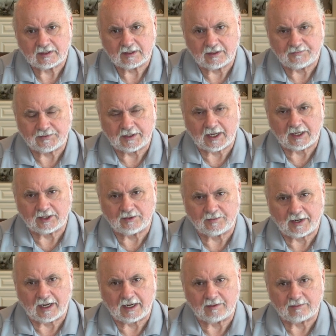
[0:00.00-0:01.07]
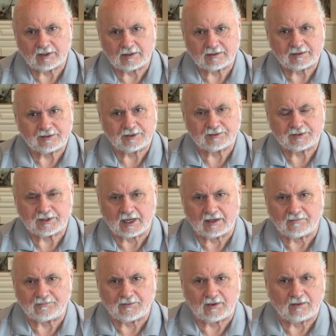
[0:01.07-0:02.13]
If you got your Bibles, your
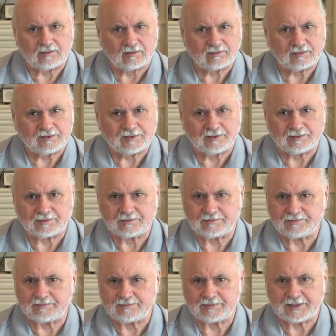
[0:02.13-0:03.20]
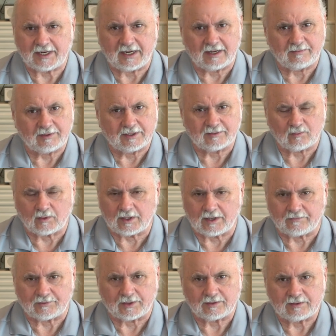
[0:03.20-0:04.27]
telephones, your tablet,
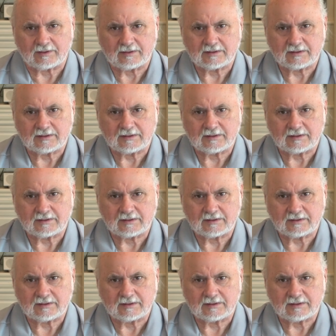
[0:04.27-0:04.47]
whatever.